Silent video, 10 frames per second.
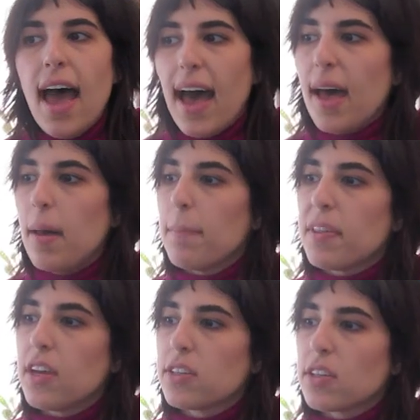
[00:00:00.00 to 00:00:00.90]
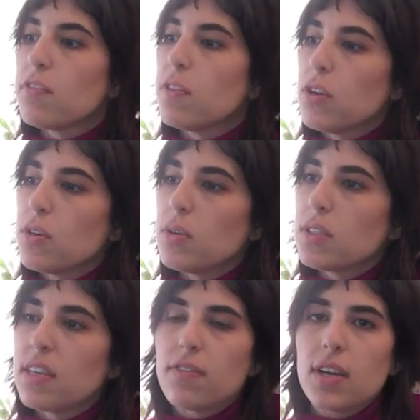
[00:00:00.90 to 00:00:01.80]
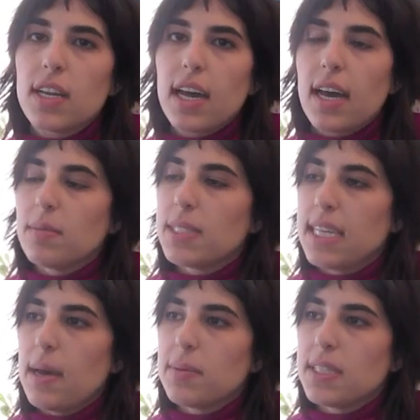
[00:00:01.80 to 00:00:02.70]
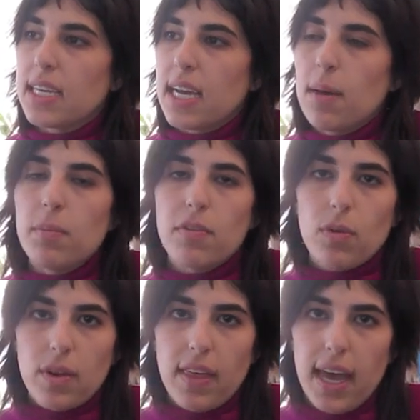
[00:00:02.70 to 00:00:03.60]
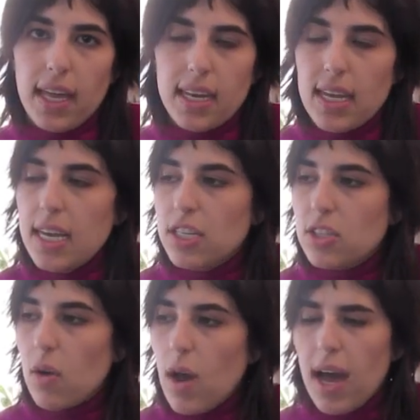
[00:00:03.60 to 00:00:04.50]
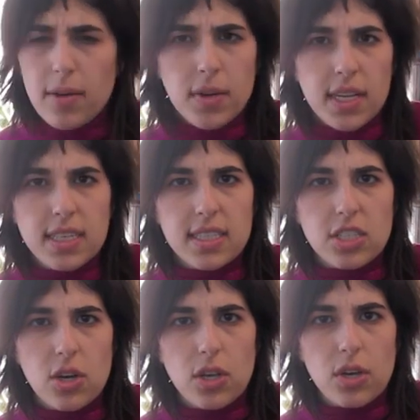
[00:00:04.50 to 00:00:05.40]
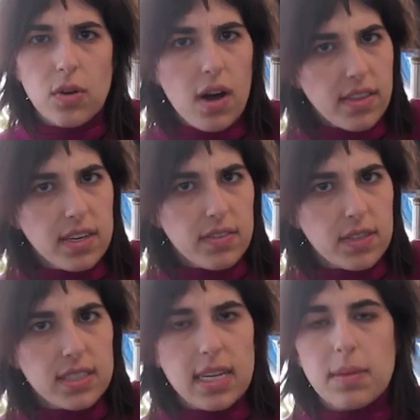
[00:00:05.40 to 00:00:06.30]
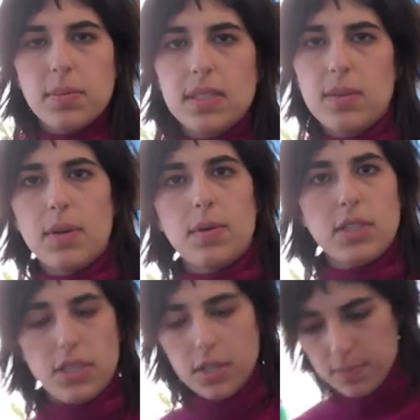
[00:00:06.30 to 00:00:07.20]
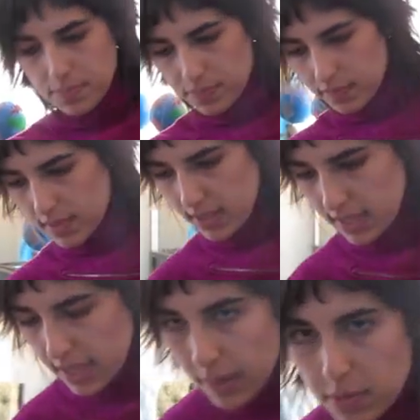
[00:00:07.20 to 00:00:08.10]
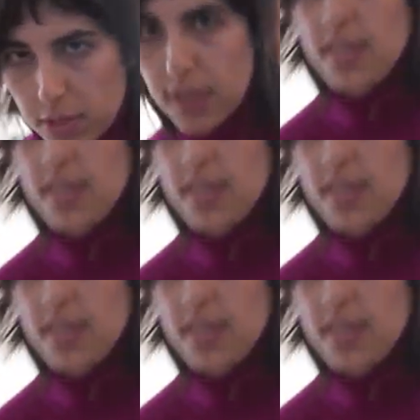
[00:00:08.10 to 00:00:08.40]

But there's a few different steps that come before that. So I wanted to show you all the different steps that we would do leading up to